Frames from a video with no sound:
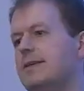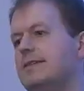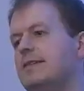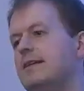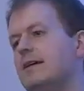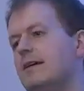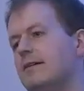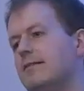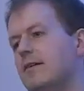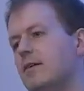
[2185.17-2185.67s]
we
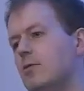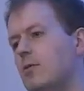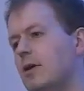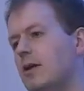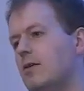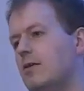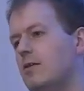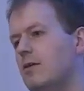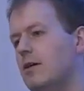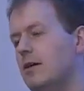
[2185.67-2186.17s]
see it uh, quite
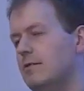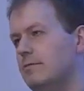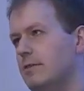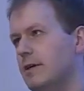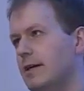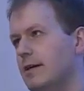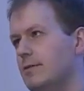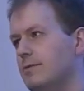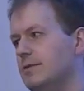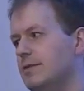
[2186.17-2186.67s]
a lot
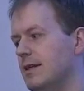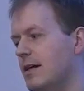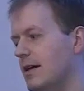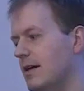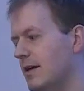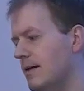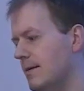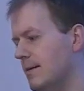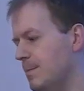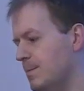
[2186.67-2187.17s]
around
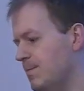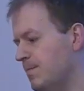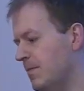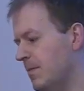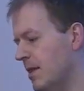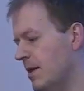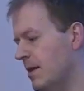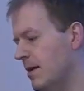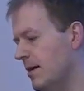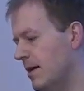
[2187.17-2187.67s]
um,
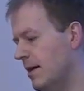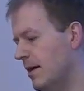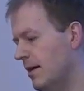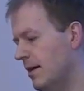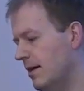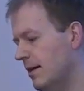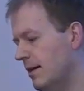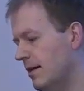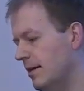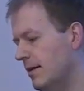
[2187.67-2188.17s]

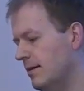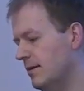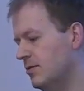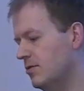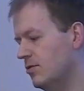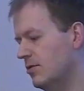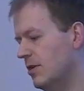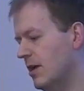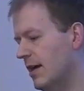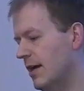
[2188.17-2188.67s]
uh,
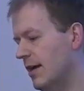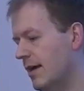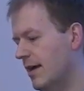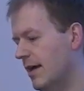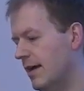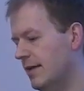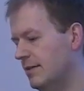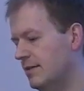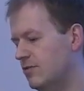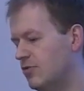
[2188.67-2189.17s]

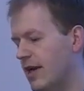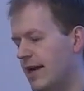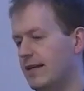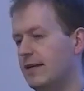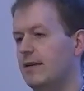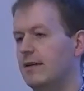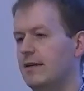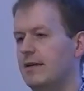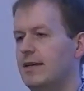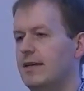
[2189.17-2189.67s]
uh,
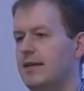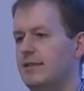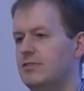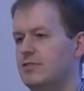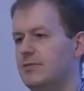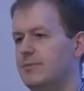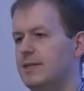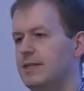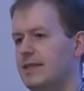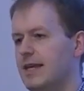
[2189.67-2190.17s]
tracker
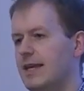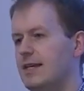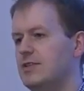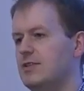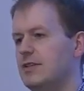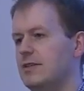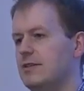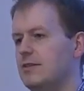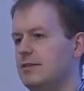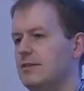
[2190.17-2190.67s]

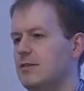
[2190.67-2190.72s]
instrumentation.